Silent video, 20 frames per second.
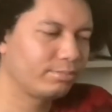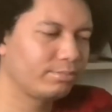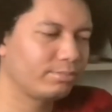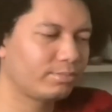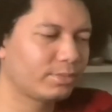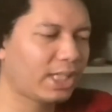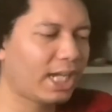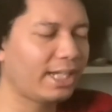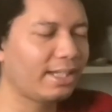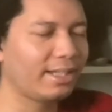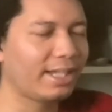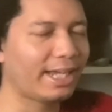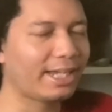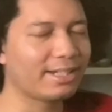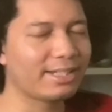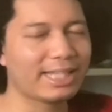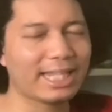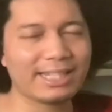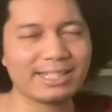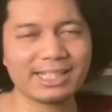
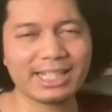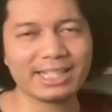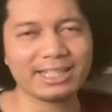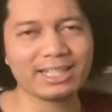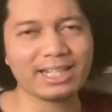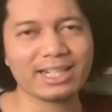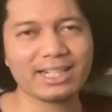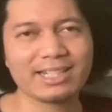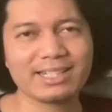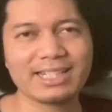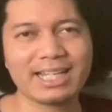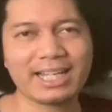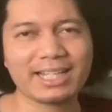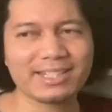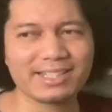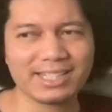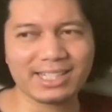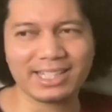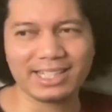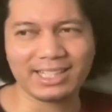liked that Dean got a
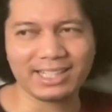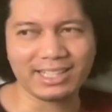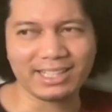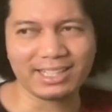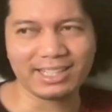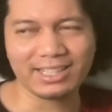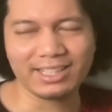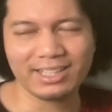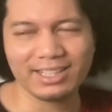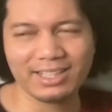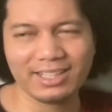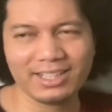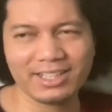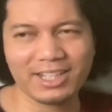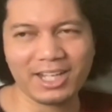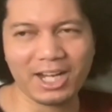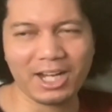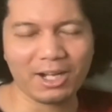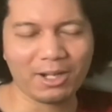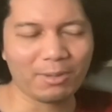sex scene.
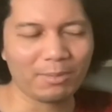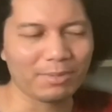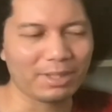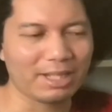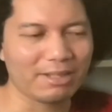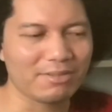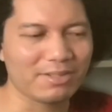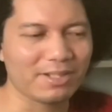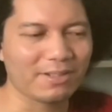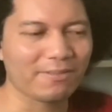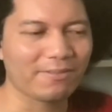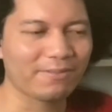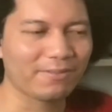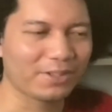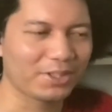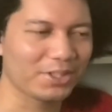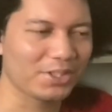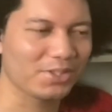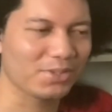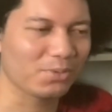That was the
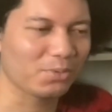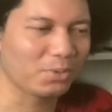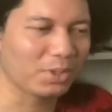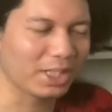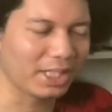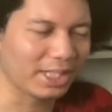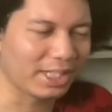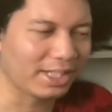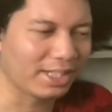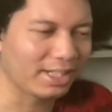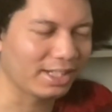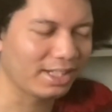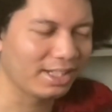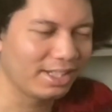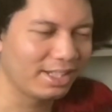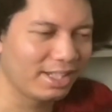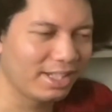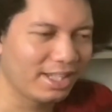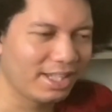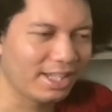first one
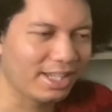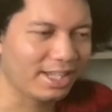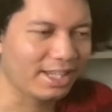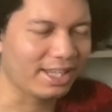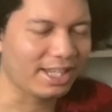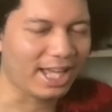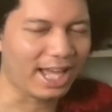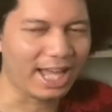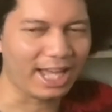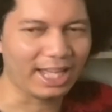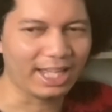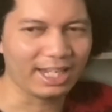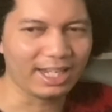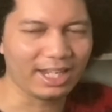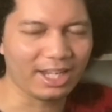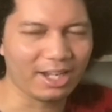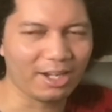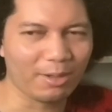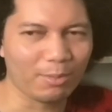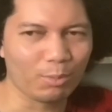that
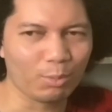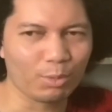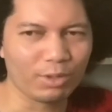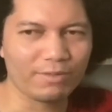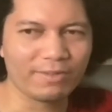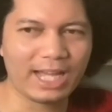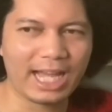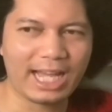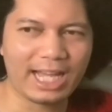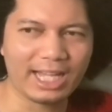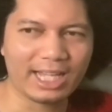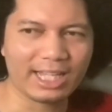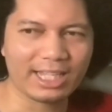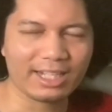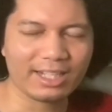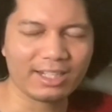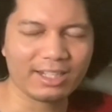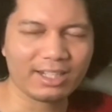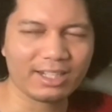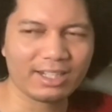we've
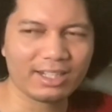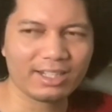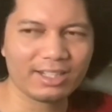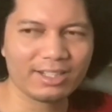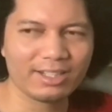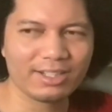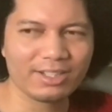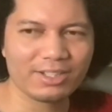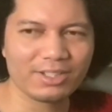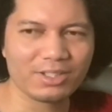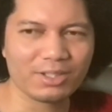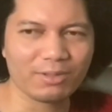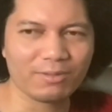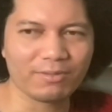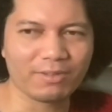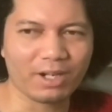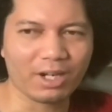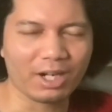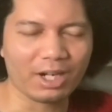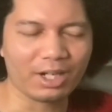had so
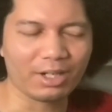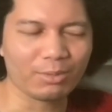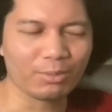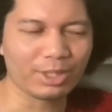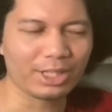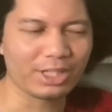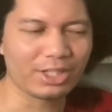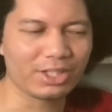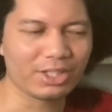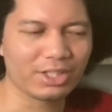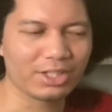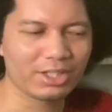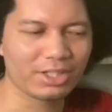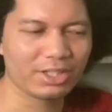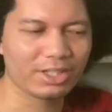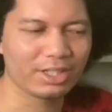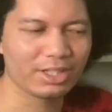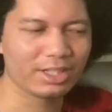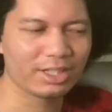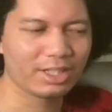far, which
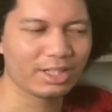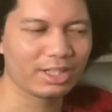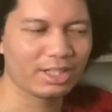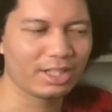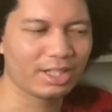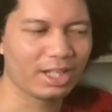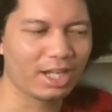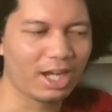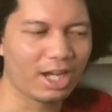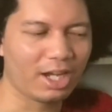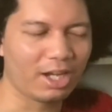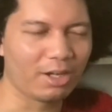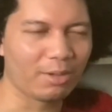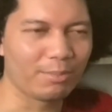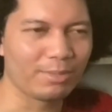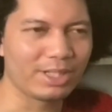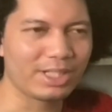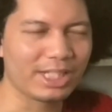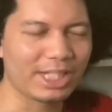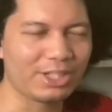
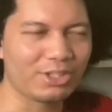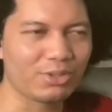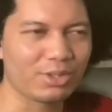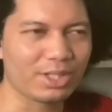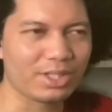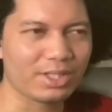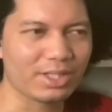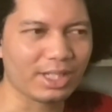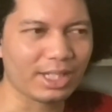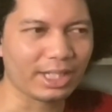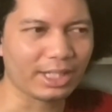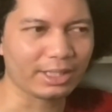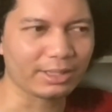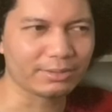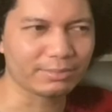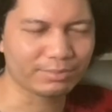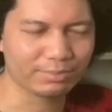is interesting,